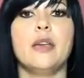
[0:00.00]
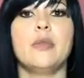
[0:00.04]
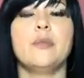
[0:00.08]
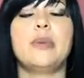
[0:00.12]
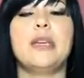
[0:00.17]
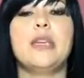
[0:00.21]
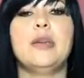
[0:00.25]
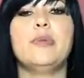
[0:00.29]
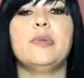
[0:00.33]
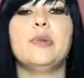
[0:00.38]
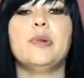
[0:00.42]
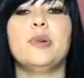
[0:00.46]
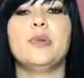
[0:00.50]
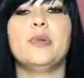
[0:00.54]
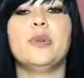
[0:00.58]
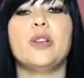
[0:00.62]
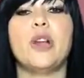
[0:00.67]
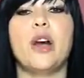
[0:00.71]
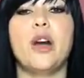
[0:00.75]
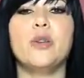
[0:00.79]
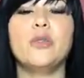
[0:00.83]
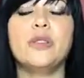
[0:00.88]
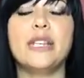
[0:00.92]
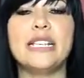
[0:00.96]
People
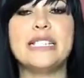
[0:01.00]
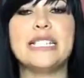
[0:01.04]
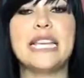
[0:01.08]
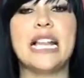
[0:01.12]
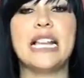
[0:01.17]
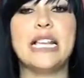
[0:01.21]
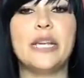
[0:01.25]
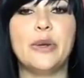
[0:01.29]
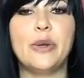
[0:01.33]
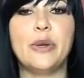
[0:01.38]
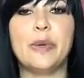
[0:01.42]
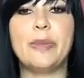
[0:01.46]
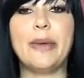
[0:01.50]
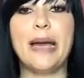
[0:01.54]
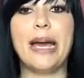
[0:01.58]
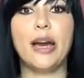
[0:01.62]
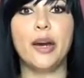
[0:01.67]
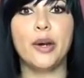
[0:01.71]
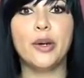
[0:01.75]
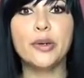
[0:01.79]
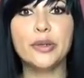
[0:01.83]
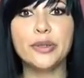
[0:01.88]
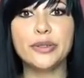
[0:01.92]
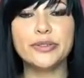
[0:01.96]
will only tell you
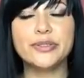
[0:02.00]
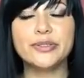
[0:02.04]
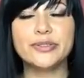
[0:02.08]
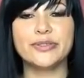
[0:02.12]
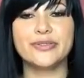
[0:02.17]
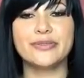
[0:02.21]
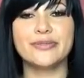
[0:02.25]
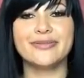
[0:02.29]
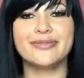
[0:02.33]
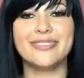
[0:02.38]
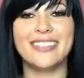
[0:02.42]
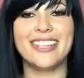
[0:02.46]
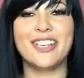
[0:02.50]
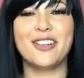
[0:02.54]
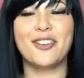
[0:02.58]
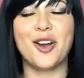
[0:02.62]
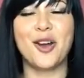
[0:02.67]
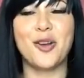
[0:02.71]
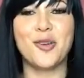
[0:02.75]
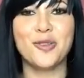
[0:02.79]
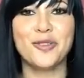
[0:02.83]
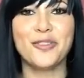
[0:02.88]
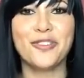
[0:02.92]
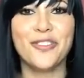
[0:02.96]
about
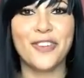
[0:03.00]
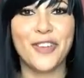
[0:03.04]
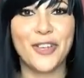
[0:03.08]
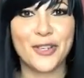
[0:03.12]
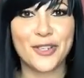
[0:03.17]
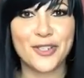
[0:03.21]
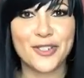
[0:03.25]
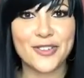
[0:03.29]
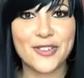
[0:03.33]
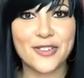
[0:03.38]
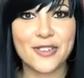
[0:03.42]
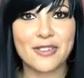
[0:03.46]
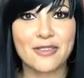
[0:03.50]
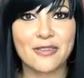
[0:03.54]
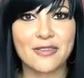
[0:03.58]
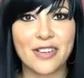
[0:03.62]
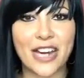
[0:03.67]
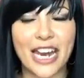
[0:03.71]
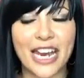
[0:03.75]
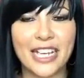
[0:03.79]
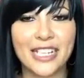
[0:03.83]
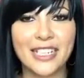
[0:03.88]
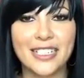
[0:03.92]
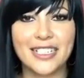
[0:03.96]
their own fears,
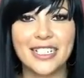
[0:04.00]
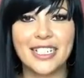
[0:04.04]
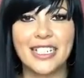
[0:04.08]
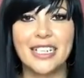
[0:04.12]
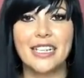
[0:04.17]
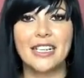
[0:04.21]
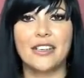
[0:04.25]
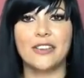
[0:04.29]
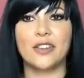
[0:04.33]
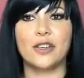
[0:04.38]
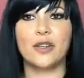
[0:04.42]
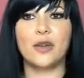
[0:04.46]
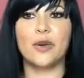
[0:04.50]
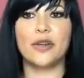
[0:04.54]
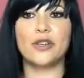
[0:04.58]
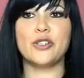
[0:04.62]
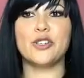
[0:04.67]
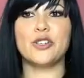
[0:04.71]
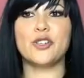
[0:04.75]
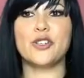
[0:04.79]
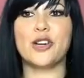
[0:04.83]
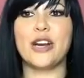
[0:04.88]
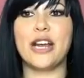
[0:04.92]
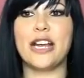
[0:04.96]
right? They're going
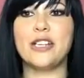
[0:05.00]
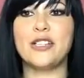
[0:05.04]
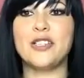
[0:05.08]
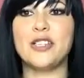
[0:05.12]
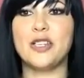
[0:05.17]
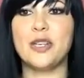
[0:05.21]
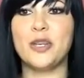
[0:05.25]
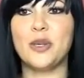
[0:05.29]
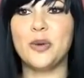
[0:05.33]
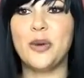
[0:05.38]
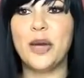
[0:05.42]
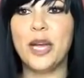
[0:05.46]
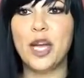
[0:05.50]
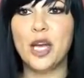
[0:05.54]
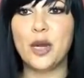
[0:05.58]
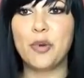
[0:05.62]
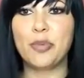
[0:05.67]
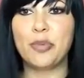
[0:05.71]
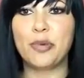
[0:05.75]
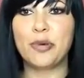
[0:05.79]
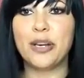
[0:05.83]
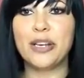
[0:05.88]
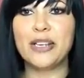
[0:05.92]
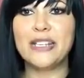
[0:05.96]
to try to
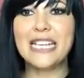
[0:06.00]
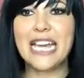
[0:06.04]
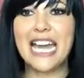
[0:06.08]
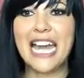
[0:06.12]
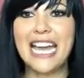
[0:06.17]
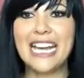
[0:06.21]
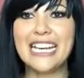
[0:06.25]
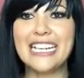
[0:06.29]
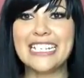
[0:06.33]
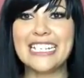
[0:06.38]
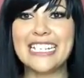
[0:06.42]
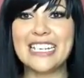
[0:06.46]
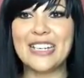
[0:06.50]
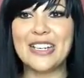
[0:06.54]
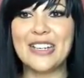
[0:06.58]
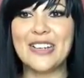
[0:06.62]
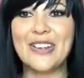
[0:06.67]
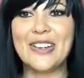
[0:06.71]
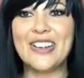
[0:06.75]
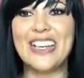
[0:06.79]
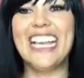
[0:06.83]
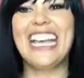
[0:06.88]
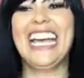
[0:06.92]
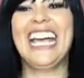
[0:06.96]
protect you.